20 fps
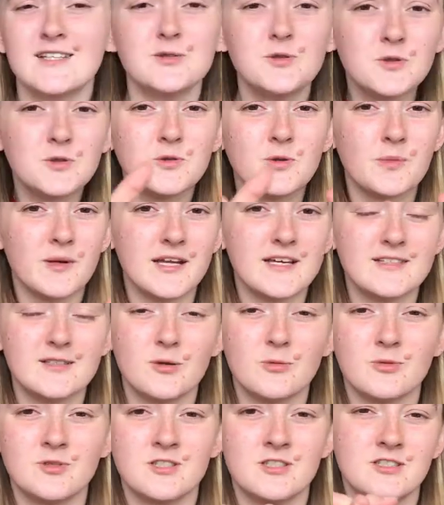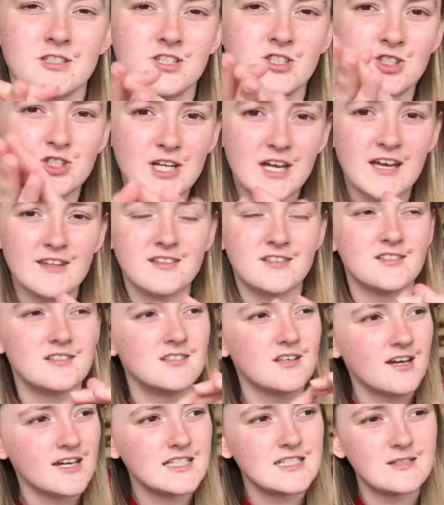It's also a place I wanted to share the
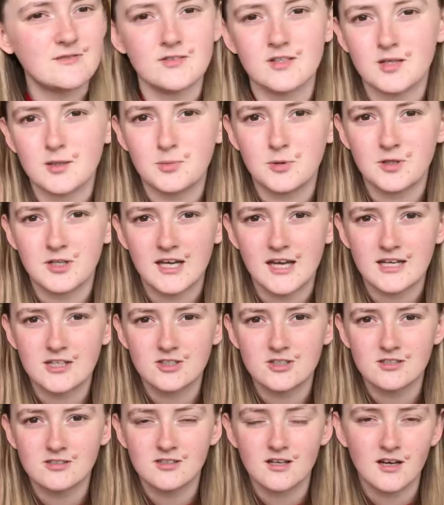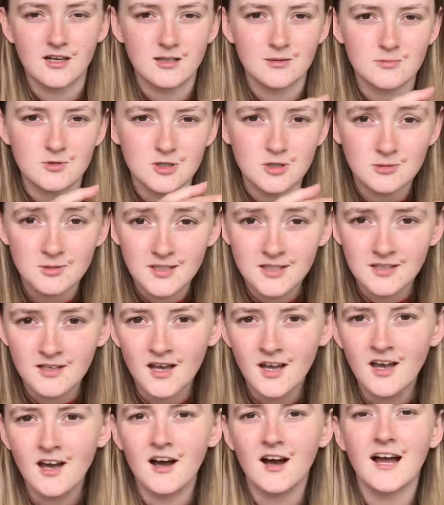scientific communication that I am doing.
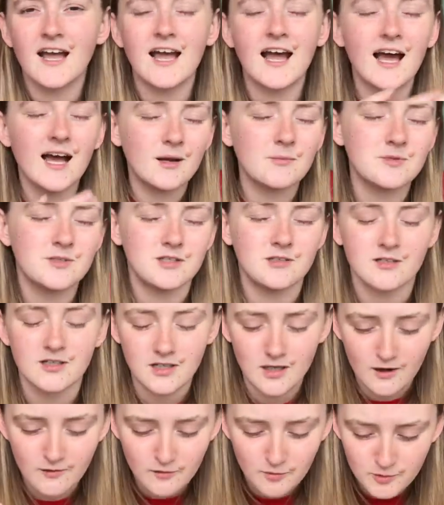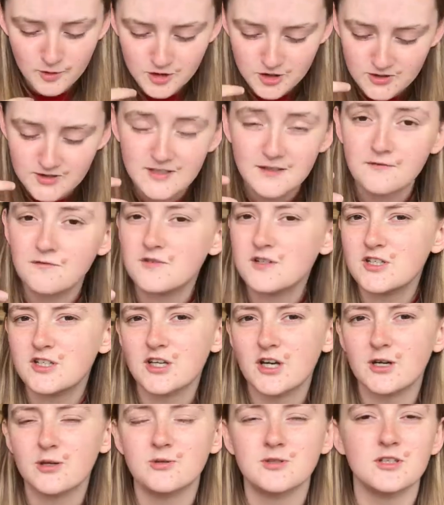I absolutely love producing
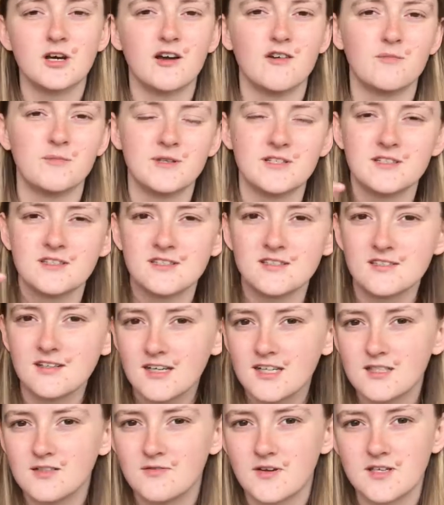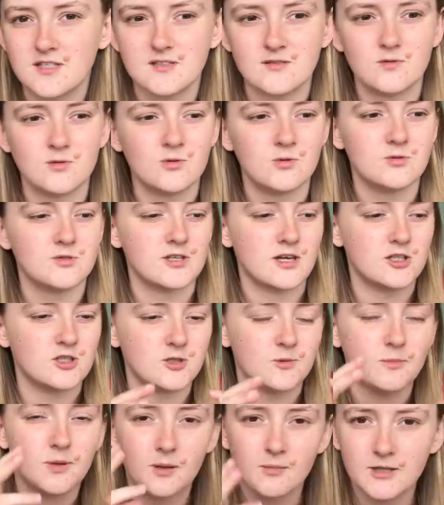videos. I've been to science festivals, I
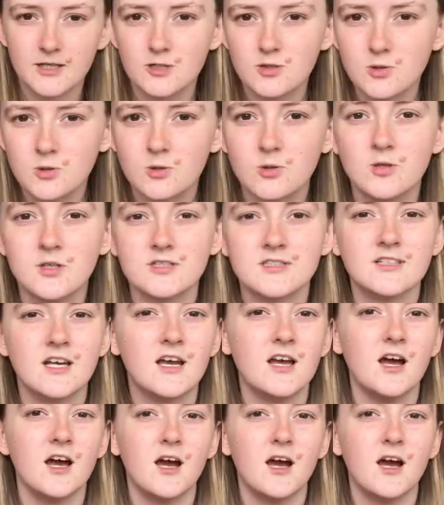do public talks.